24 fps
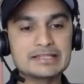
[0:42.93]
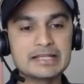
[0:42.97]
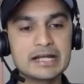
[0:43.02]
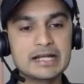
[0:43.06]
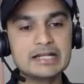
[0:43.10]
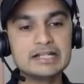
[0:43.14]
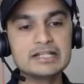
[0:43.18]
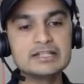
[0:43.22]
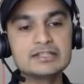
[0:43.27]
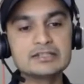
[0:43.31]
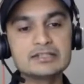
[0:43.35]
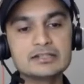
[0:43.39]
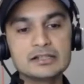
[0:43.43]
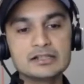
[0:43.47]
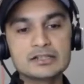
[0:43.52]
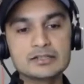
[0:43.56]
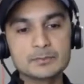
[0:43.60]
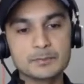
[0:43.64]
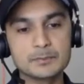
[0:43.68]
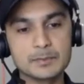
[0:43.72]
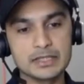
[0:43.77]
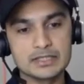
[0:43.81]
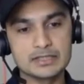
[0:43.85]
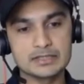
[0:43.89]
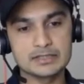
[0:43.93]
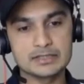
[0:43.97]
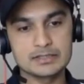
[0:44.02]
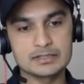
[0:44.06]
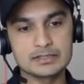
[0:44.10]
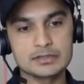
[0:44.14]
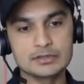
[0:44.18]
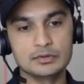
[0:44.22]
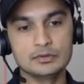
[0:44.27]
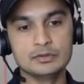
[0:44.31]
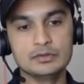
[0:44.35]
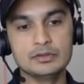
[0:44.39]
additional space.
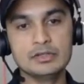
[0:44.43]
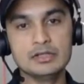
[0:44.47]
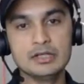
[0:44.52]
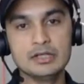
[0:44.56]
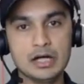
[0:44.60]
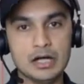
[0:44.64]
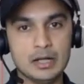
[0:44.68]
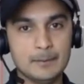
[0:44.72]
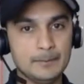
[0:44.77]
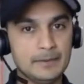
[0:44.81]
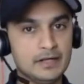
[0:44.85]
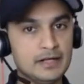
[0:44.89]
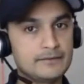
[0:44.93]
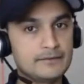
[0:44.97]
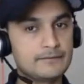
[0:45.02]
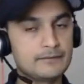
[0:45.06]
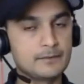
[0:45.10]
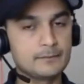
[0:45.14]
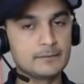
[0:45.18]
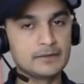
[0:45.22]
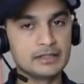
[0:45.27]
So apart from